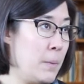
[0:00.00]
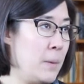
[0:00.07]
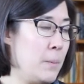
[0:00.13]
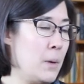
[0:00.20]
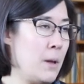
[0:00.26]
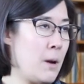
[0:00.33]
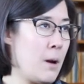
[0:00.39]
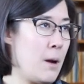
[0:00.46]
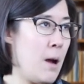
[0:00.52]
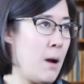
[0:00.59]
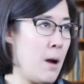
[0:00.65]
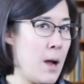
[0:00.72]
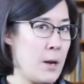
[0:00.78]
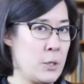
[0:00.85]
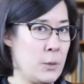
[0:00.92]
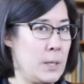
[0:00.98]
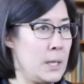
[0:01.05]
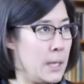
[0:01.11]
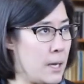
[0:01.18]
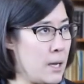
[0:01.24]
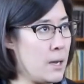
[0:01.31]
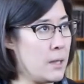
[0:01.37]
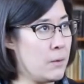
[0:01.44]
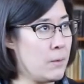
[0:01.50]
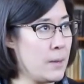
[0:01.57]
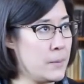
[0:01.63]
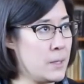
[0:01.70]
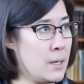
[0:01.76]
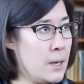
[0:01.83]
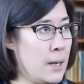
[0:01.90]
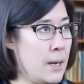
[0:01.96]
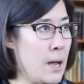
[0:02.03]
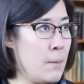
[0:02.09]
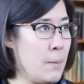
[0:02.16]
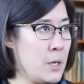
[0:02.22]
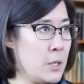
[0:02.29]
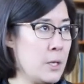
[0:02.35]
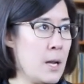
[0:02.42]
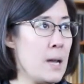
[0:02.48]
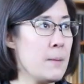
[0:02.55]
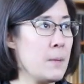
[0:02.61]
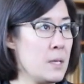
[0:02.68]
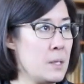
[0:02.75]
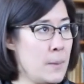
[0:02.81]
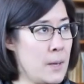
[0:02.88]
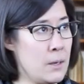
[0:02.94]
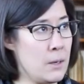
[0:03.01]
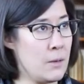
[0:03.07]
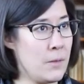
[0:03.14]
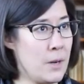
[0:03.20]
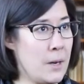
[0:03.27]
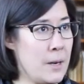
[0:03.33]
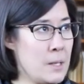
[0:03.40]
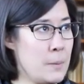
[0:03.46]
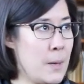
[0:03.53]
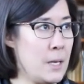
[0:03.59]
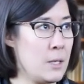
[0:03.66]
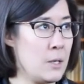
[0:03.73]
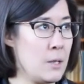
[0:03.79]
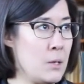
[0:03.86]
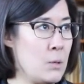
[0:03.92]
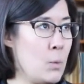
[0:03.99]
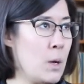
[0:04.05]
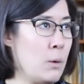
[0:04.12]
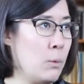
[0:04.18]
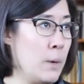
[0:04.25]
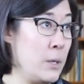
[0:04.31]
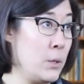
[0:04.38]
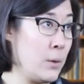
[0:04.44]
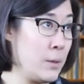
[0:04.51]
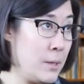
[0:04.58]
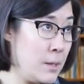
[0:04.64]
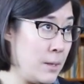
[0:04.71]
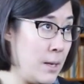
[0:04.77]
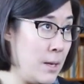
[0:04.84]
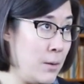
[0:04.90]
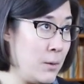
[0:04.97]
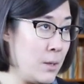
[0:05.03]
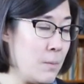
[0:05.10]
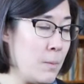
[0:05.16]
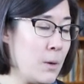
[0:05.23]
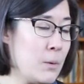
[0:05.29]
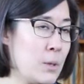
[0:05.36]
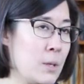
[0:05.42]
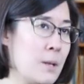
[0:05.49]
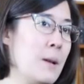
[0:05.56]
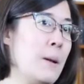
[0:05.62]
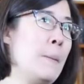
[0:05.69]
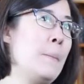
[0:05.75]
people are actually clicking on the website, how much time they spend on various pages, what resources they use the most.